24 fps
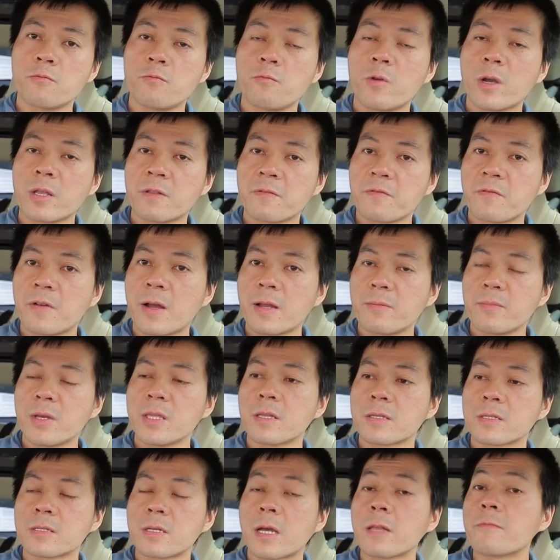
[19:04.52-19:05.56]
wait 5
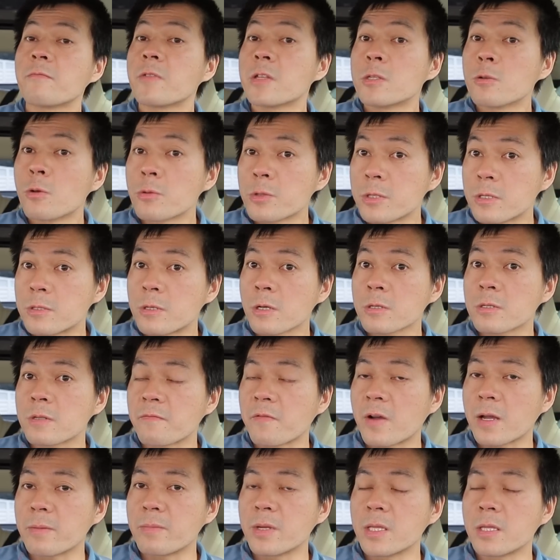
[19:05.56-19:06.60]
minutes, and we don't deduct the
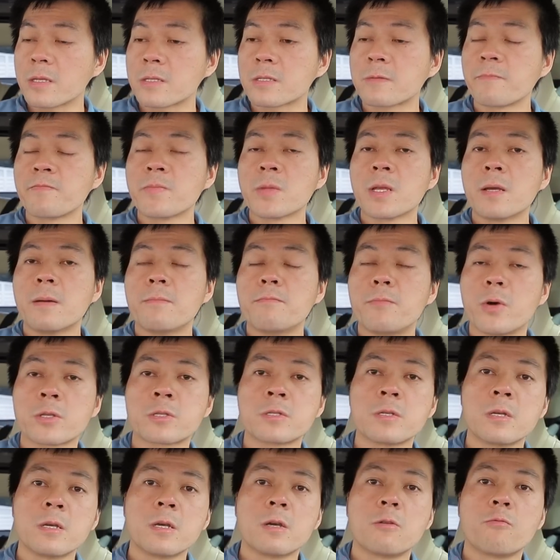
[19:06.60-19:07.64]
5 minutes,
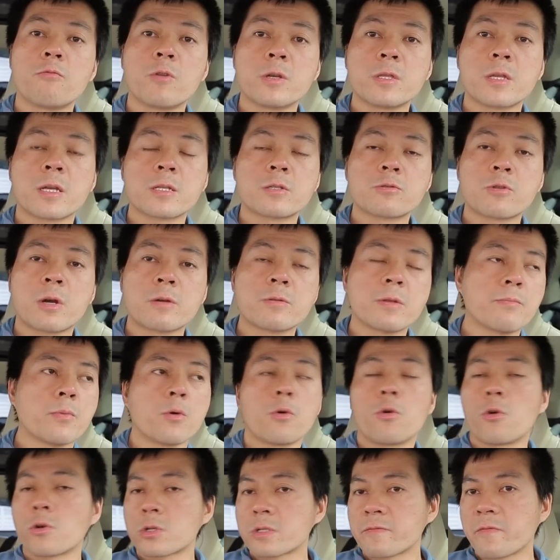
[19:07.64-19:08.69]
but when I drive the
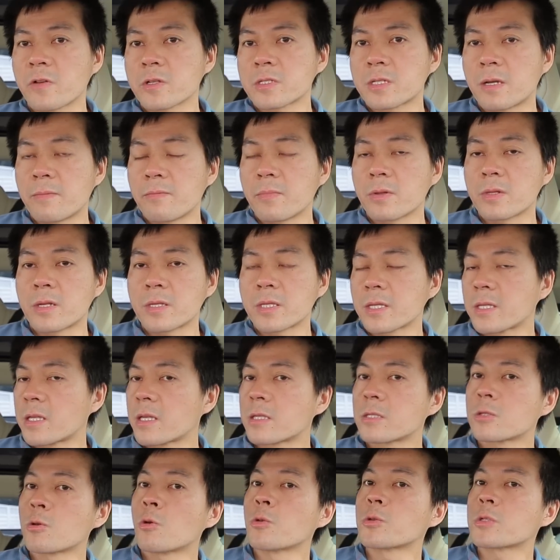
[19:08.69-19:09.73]
Porsche, for example, and then
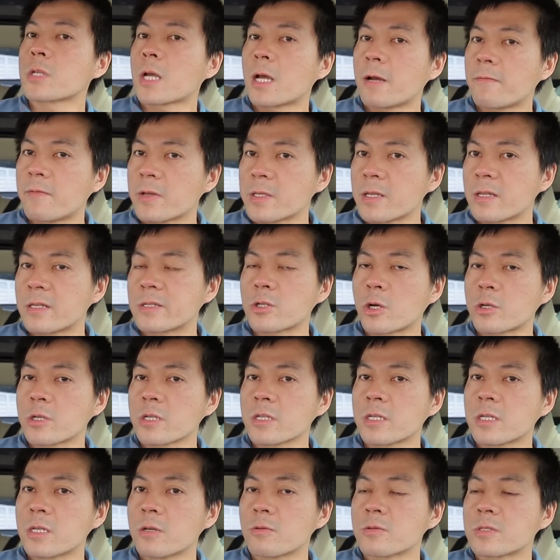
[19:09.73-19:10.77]
I don't have any
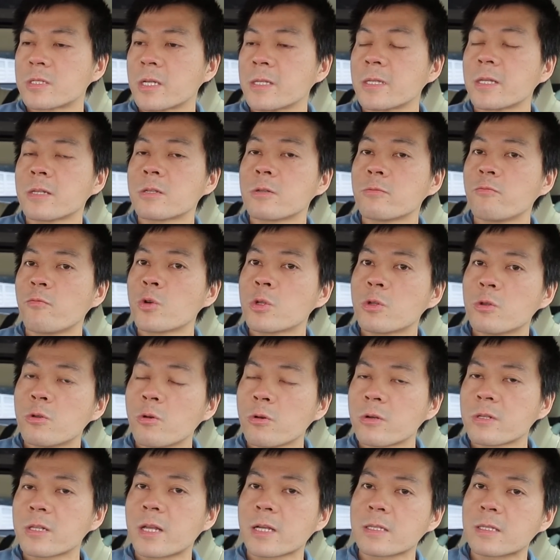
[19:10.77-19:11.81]
charging queues, then it would
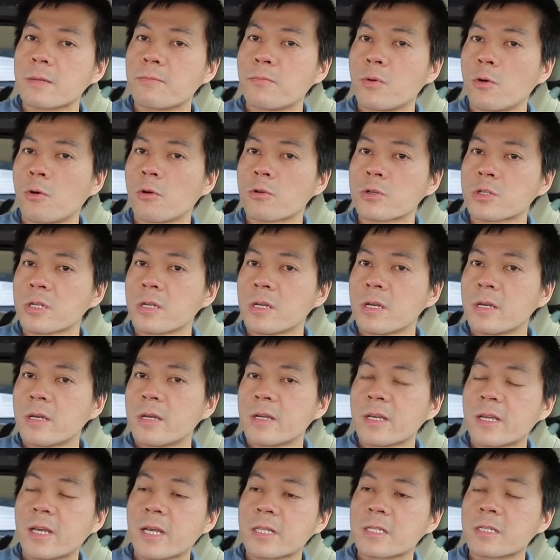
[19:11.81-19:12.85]
look like the Porsche
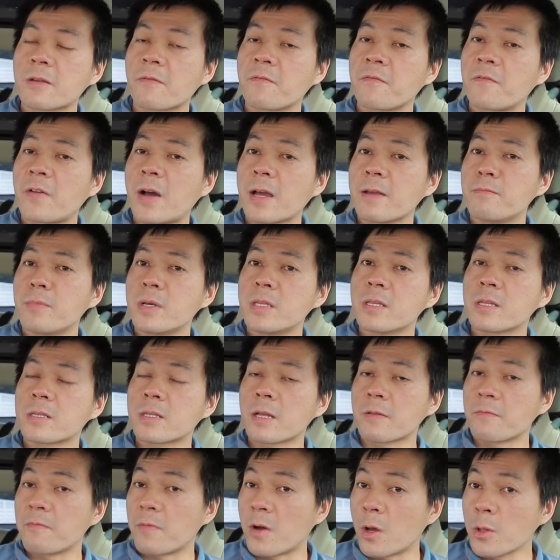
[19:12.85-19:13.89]
gets a
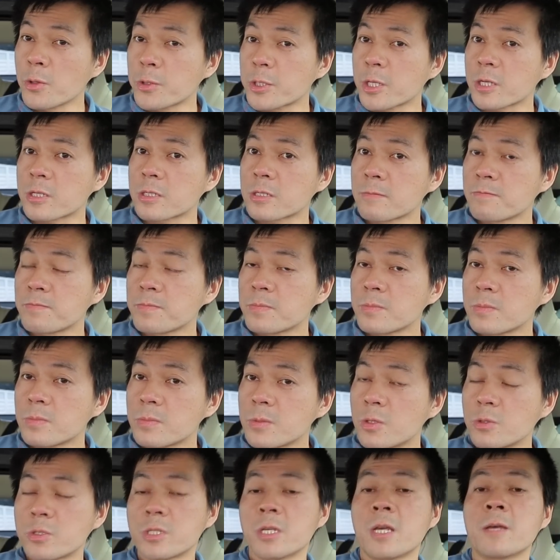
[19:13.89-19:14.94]
5-minute advantage.
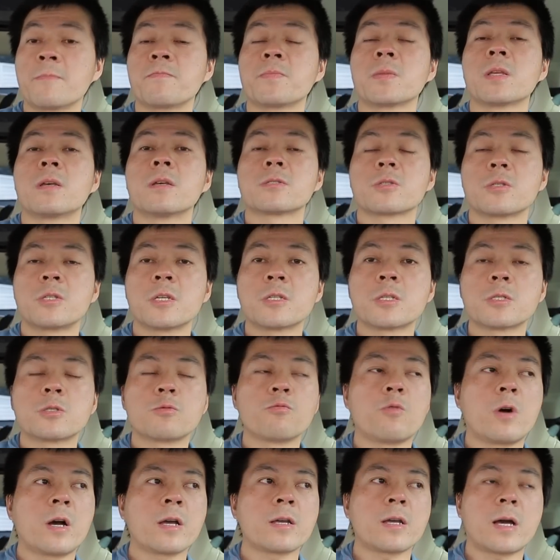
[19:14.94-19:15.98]
You see? So this is
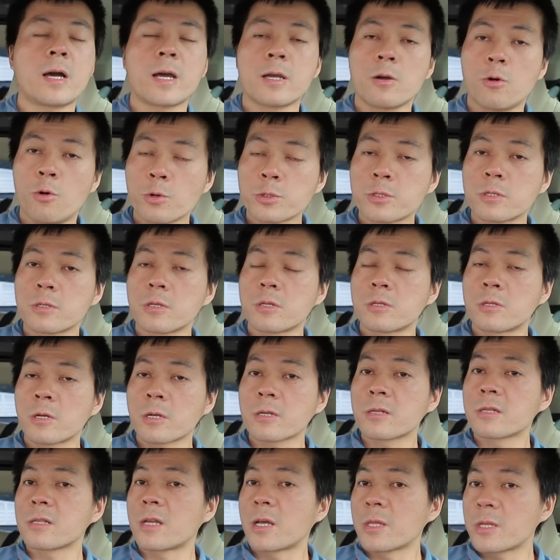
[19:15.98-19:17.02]
why I also
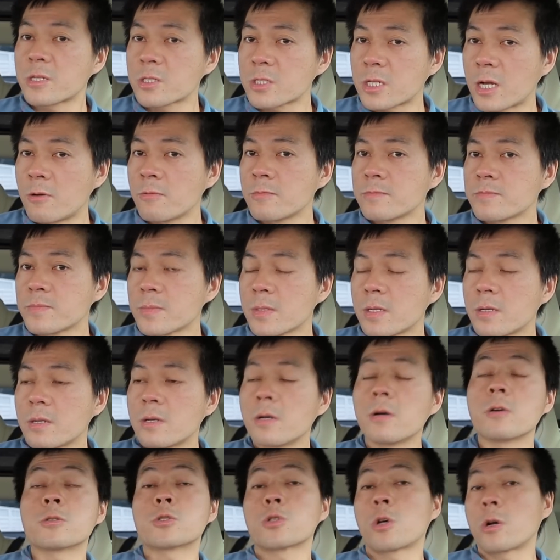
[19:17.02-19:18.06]
deduct Laderstau
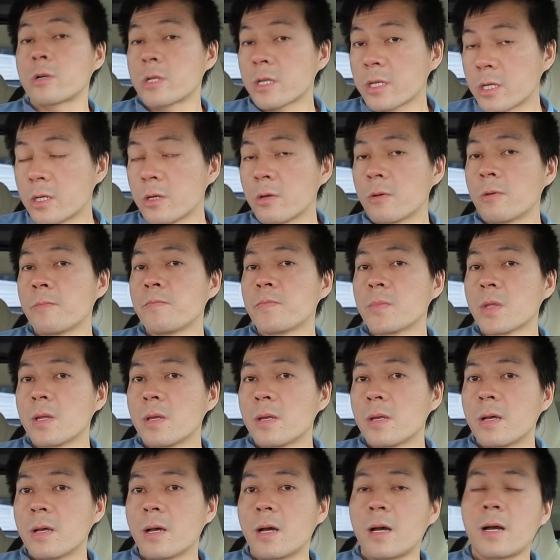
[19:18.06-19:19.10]
or charging queue.
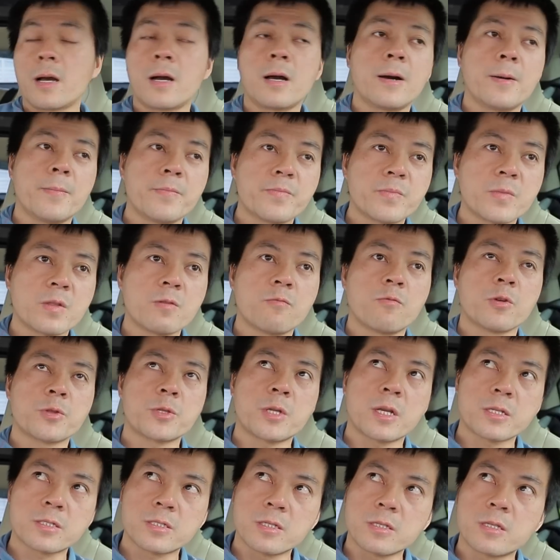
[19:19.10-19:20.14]
What
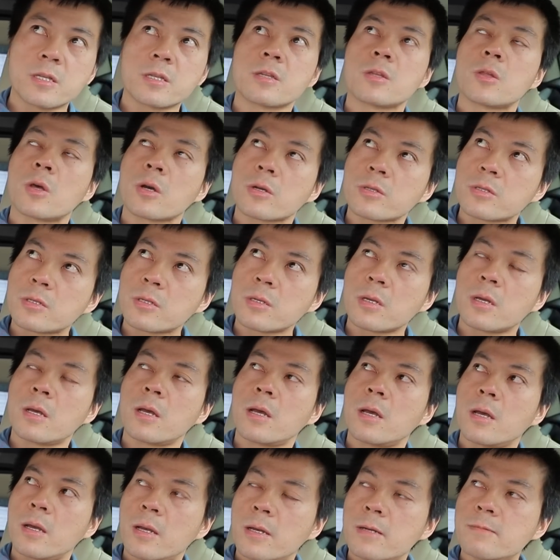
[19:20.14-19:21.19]
else did I deduct?
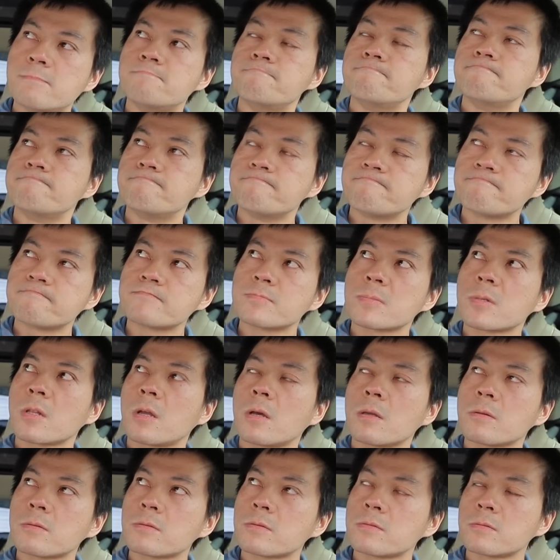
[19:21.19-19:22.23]

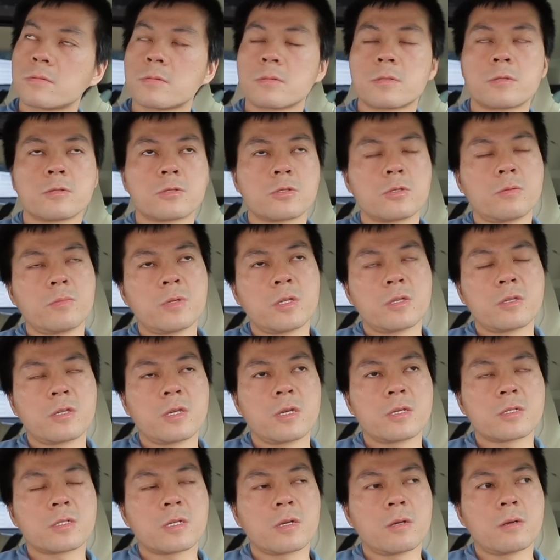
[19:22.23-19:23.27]
There's so many
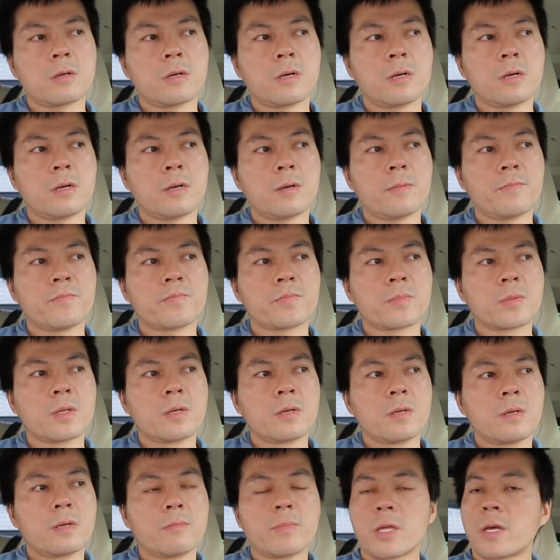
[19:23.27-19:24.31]
things here.
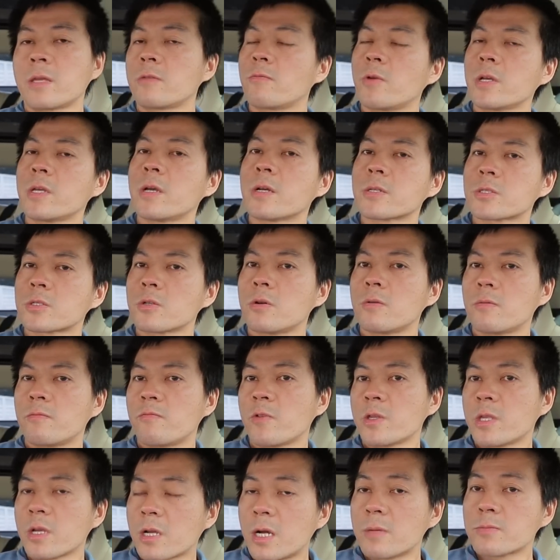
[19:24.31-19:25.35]
But anyway, yeah. So
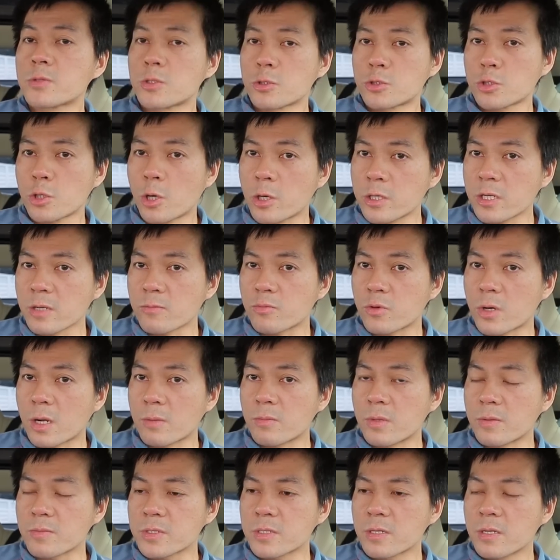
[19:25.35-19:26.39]
when it comes to charging
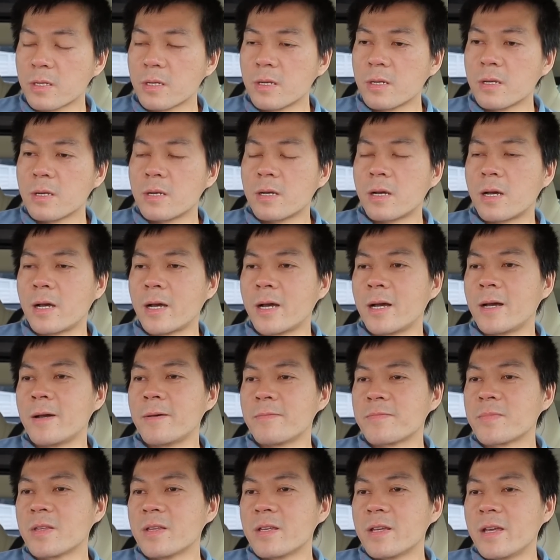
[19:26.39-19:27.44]
problems,
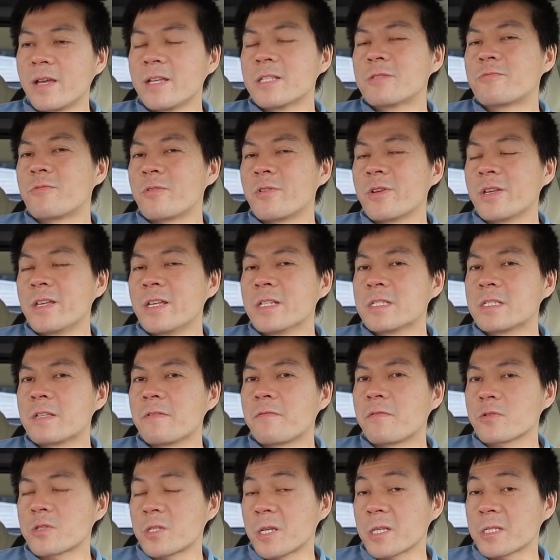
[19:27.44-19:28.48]
it's very easy
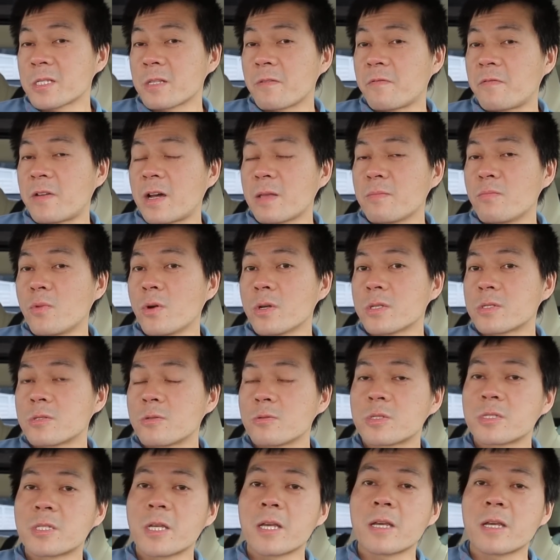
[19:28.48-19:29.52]
for Tesla fanboys to